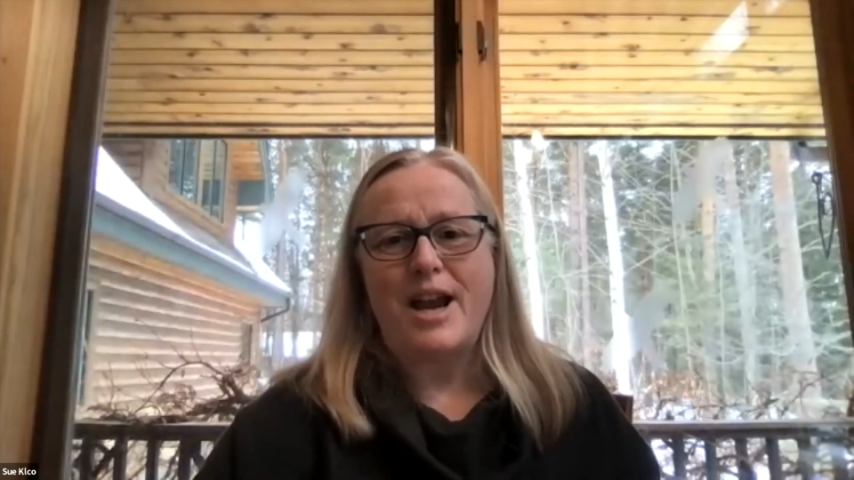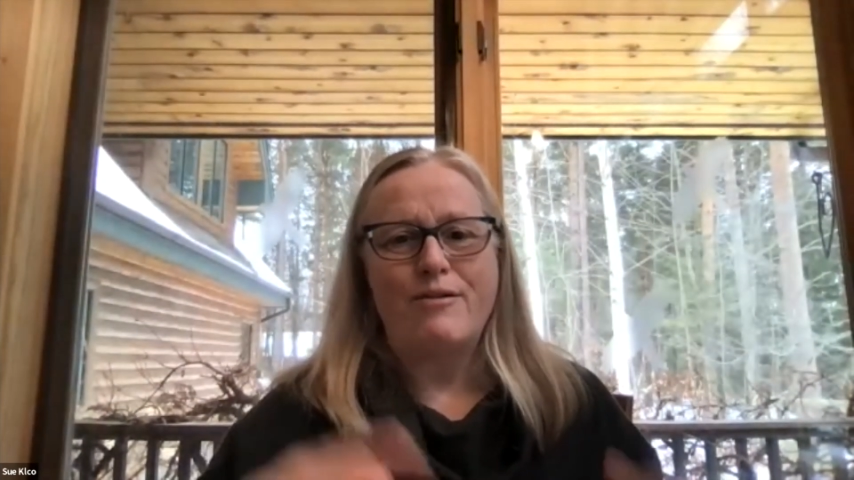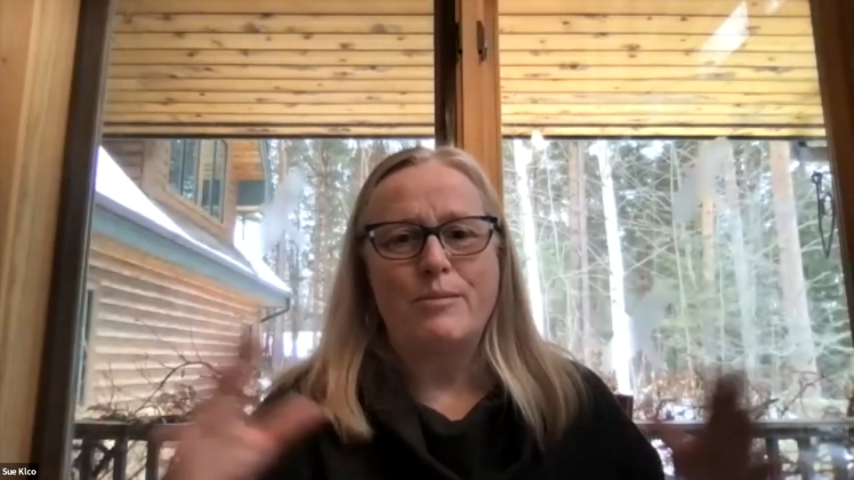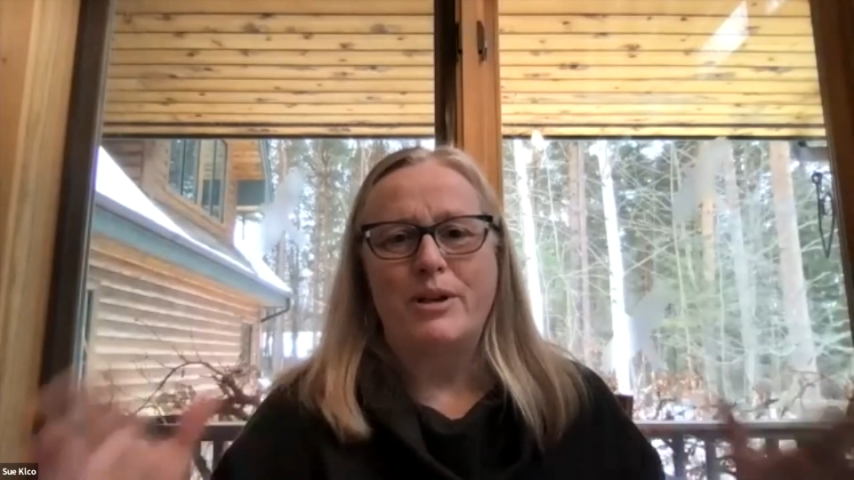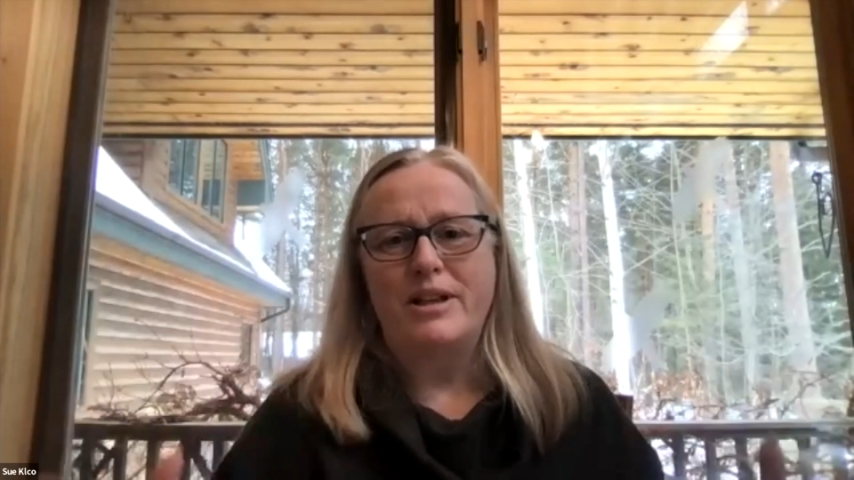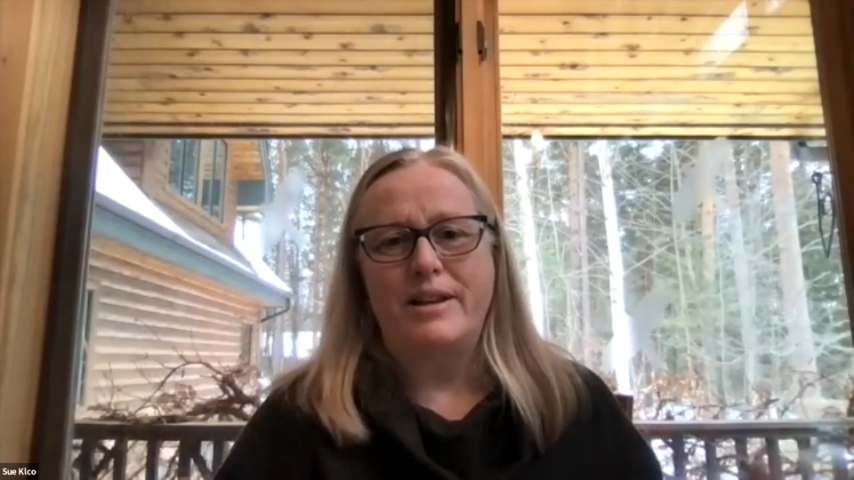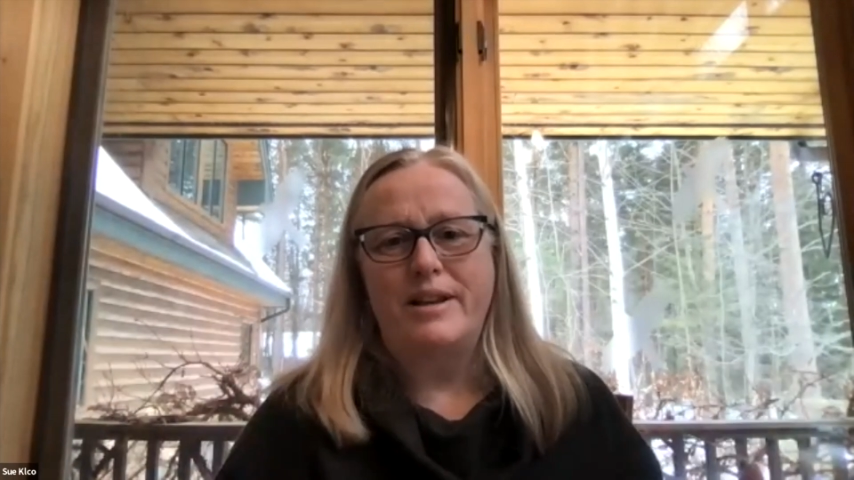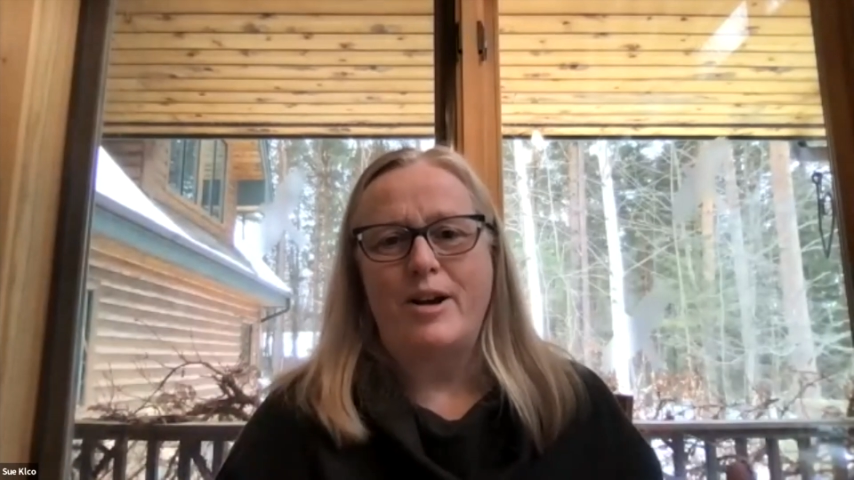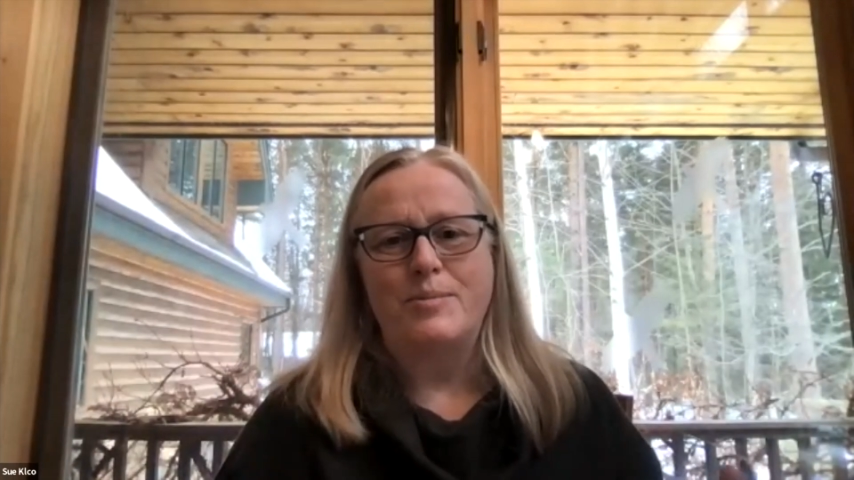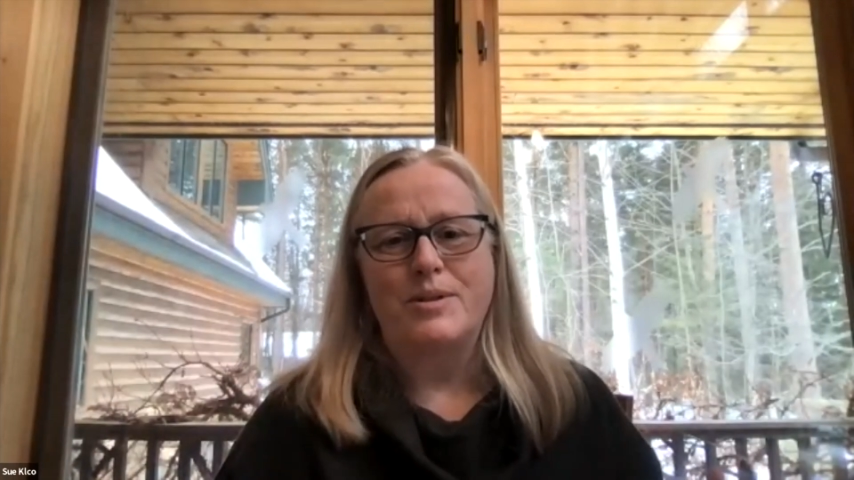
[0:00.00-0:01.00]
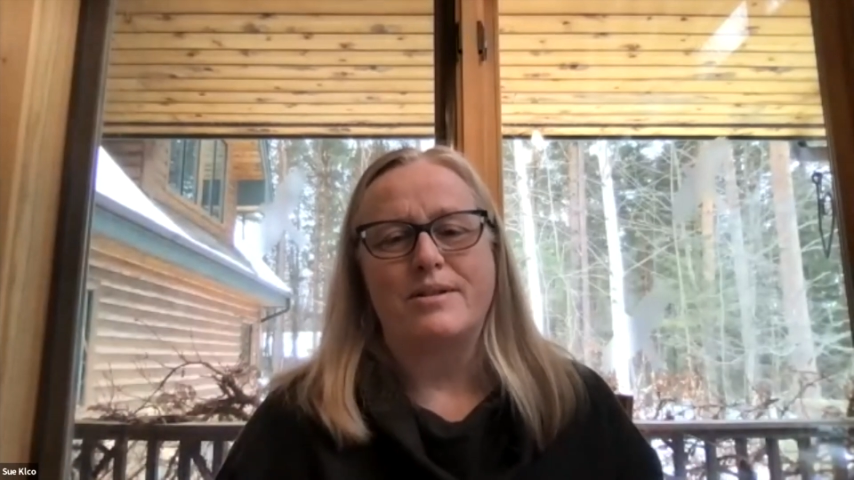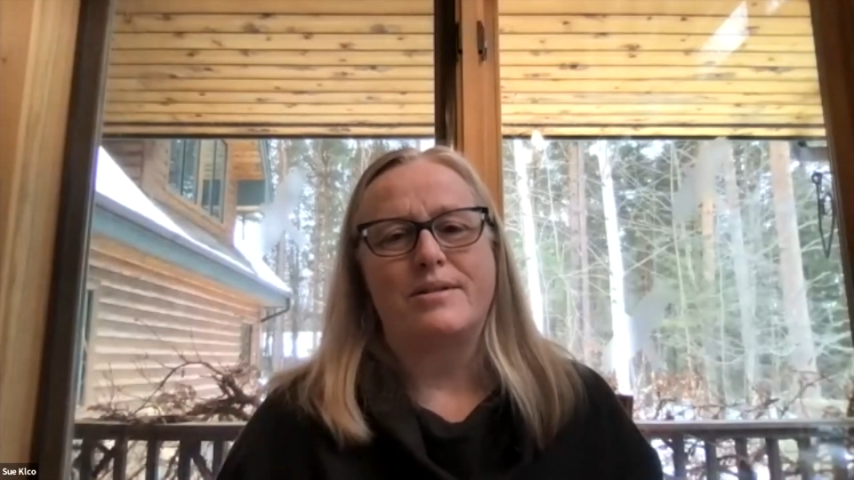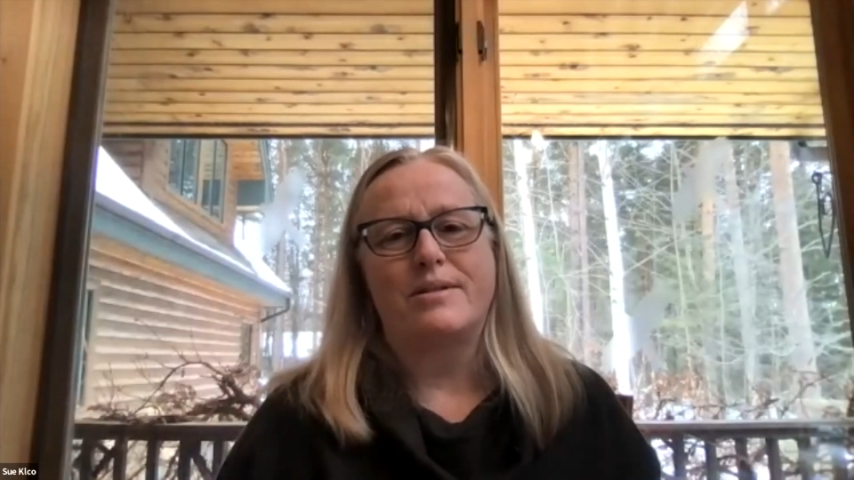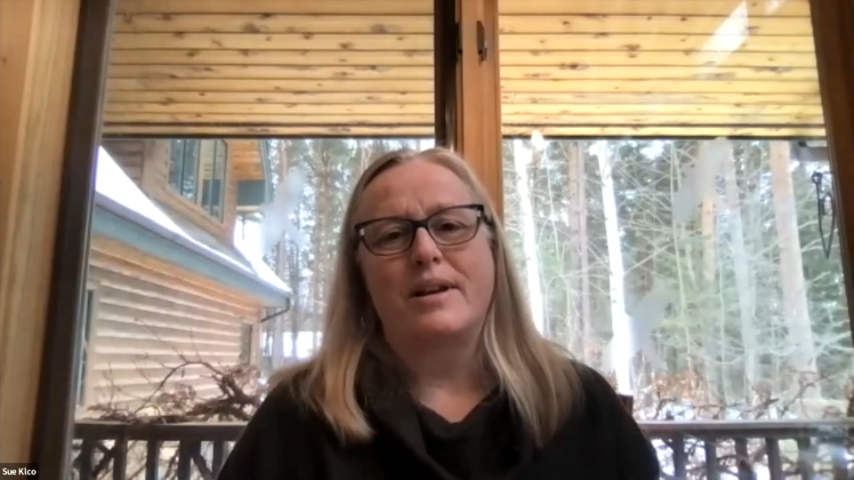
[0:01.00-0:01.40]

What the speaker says: everybody that helps us